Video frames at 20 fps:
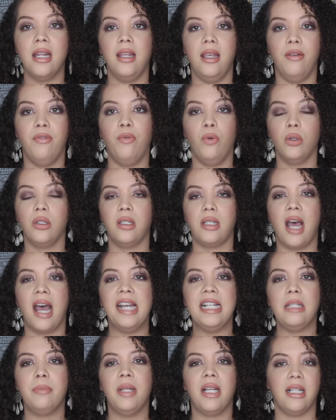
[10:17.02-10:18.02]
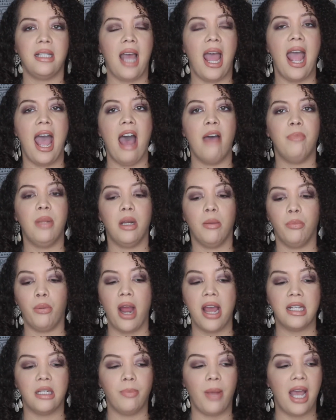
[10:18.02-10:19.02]
full size because I have been
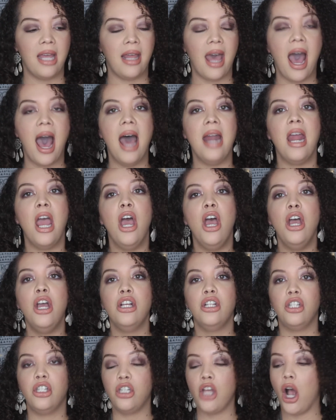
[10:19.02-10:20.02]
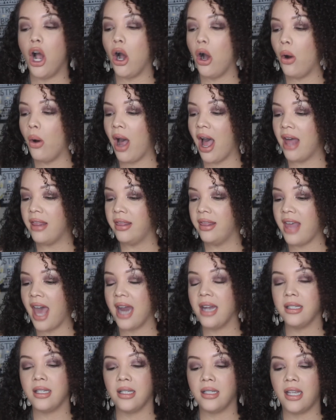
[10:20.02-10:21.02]
impressed by that. So
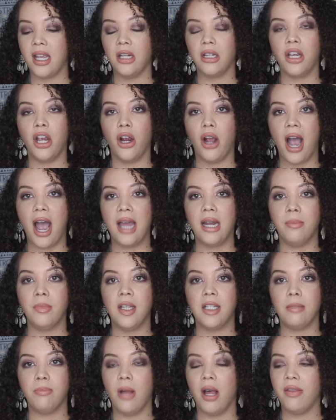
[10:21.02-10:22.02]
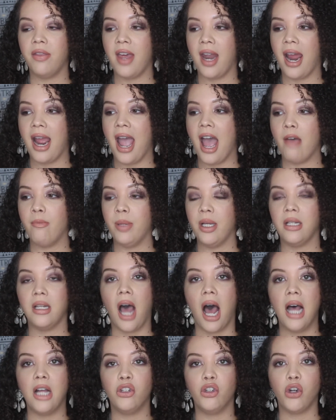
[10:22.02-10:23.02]
that is a skincare item this month that I have been
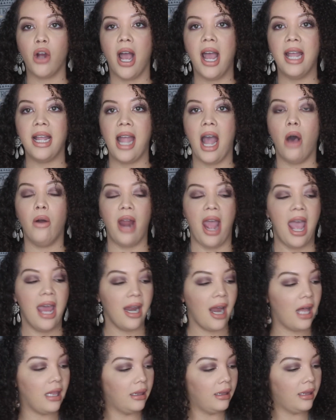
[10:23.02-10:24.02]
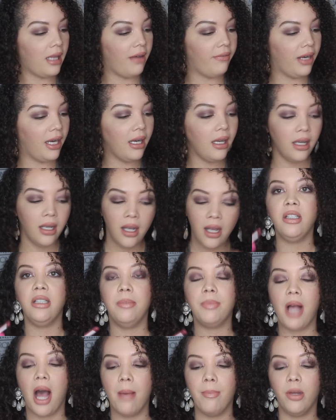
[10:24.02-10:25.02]
trying out and loving.
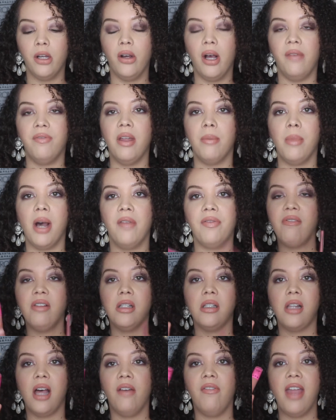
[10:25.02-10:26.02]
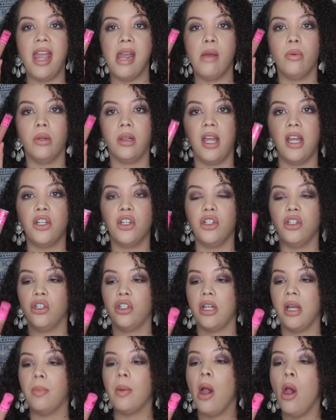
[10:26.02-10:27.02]
Lip combo of the month. I have a love-hate
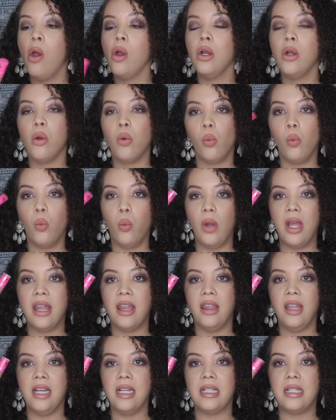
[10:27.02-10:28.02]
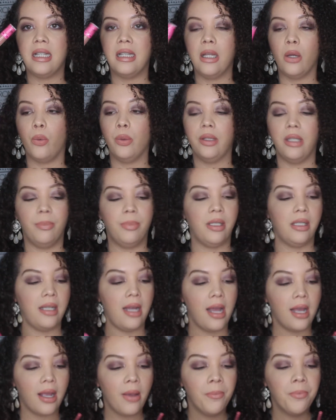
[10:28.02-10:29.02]
relationship with this liquid
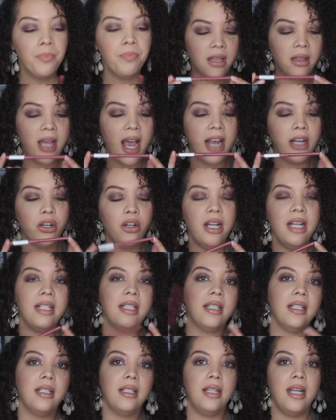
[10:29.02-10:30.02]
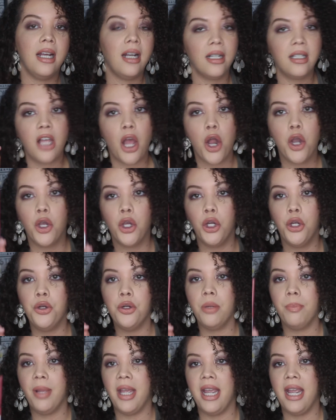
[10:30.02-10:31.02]
lipstick. The liner is the NYX
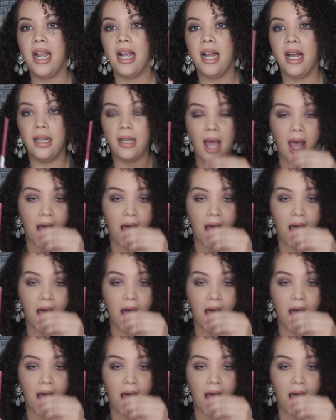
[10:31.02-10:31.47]
Nude Pink